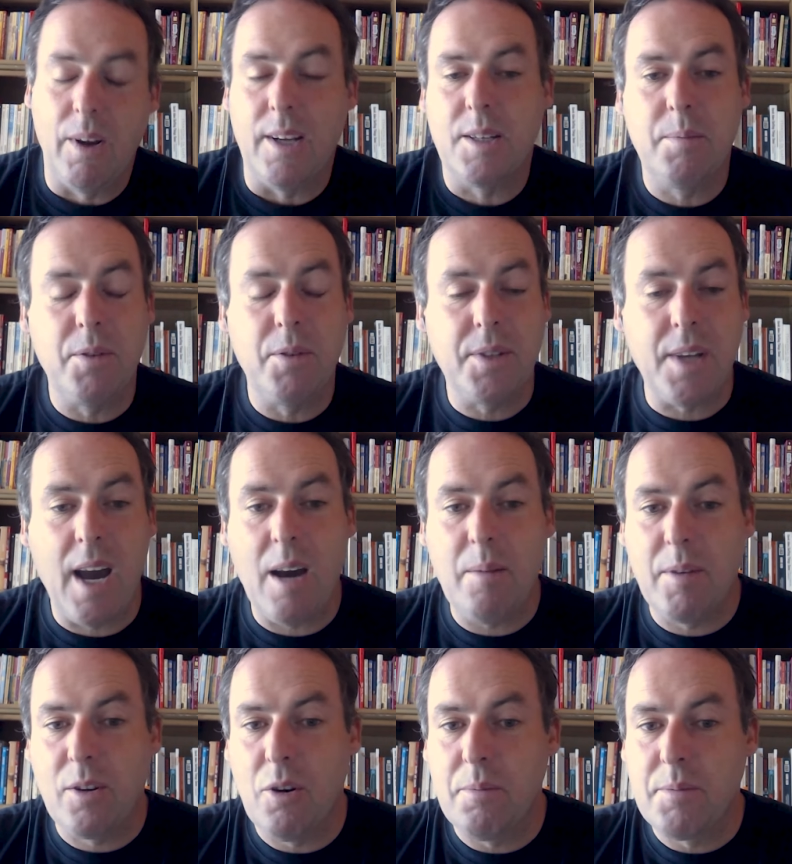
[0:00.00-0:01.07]
i suppose a
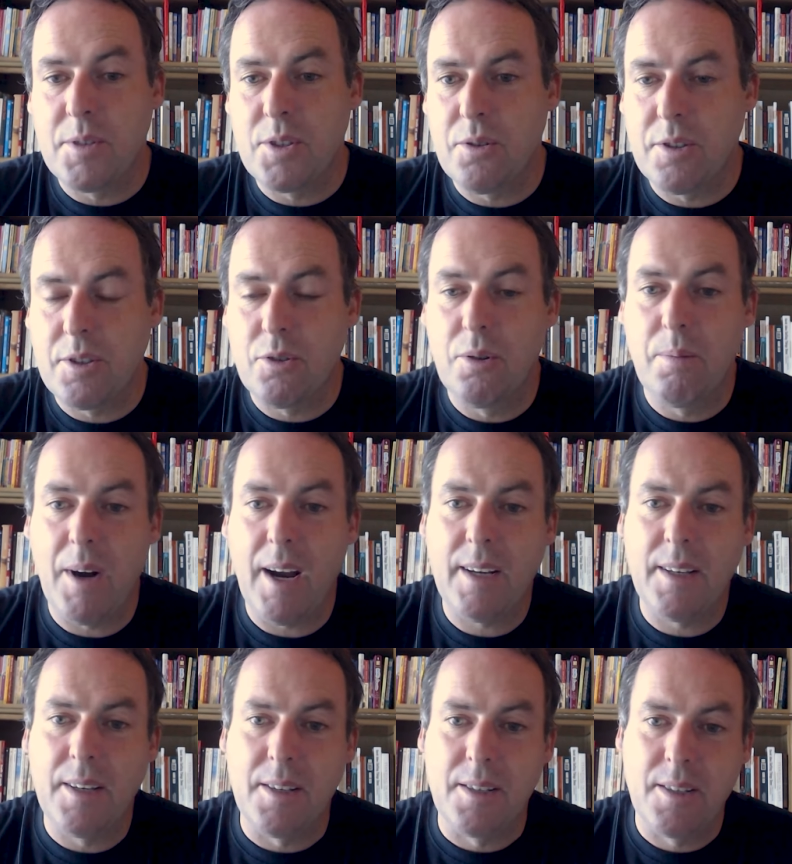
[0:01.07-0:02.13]
habit comes just through
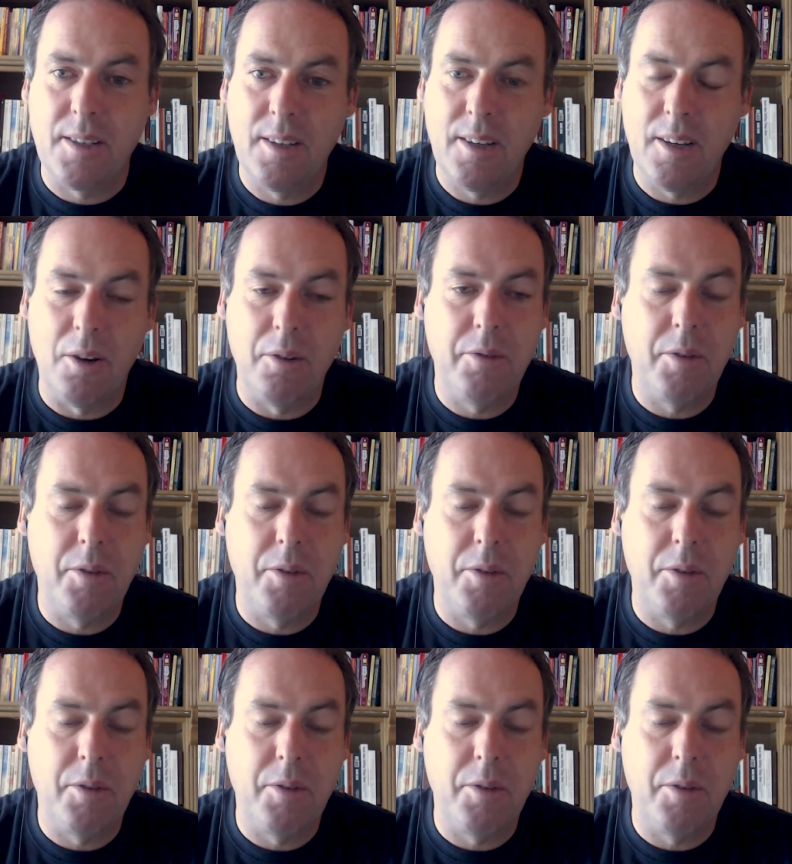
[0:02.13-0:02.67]
practice you know if